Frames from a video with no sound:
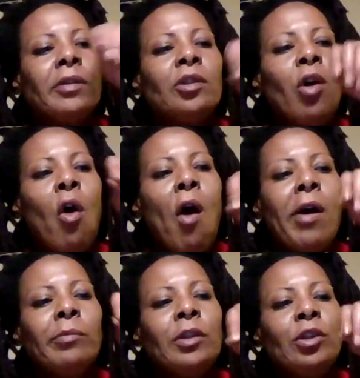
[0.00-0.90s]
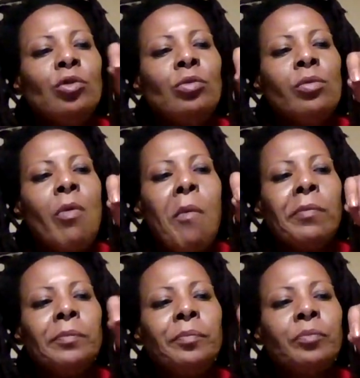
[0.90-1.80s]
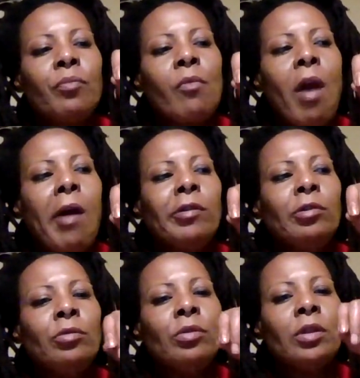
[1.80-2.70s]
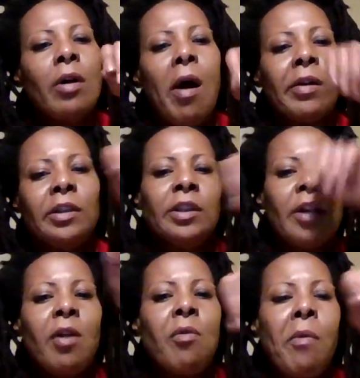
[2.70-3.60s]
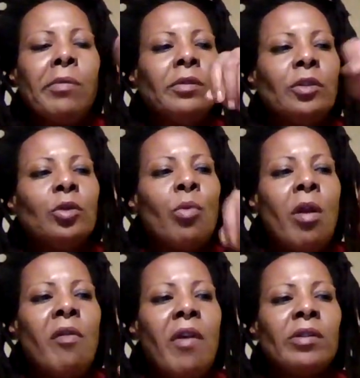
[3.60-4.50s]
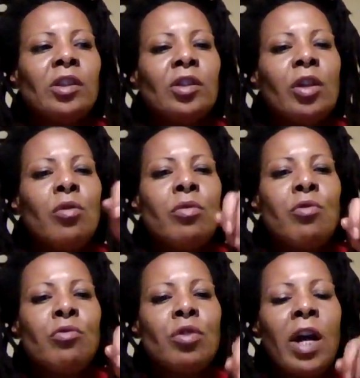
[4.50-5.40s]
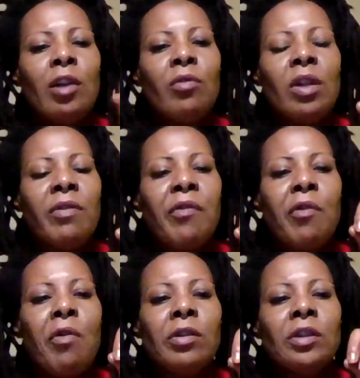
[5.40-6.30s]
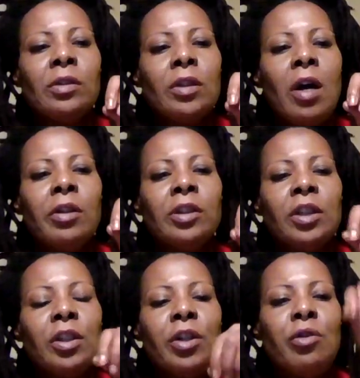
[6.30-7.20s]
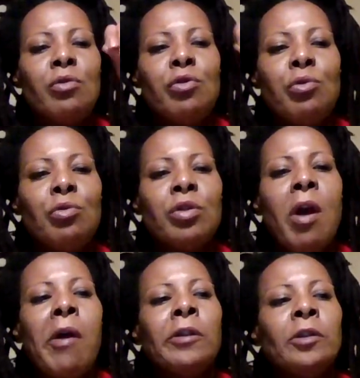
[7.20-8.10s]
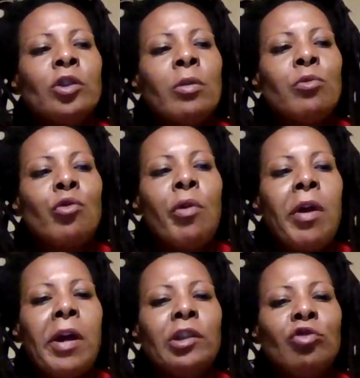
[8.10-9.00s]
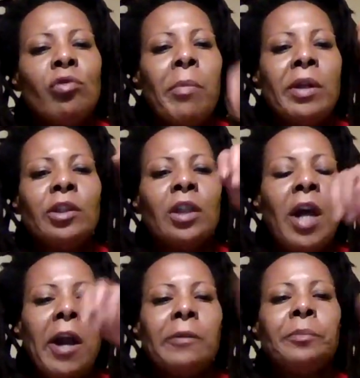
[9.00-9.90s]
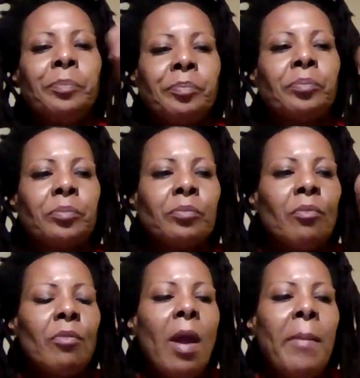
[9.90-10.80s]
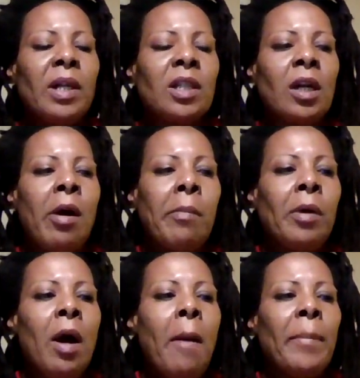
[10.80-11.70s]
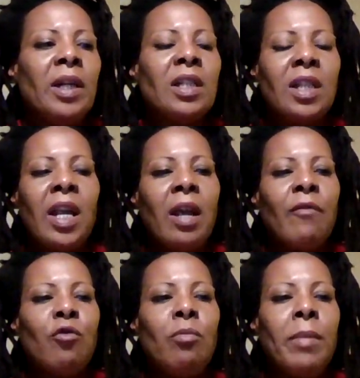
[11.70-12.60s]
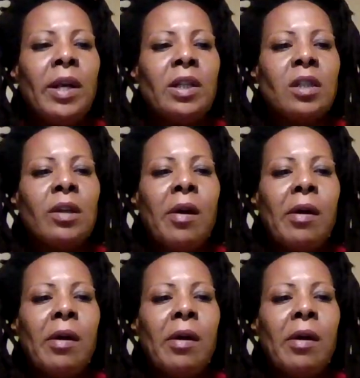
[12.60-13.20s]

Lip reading: the art where you use you swirl around. So say you use like 3 different colors, and then you use some sort of instrument to like mix it up. But it's like if you mix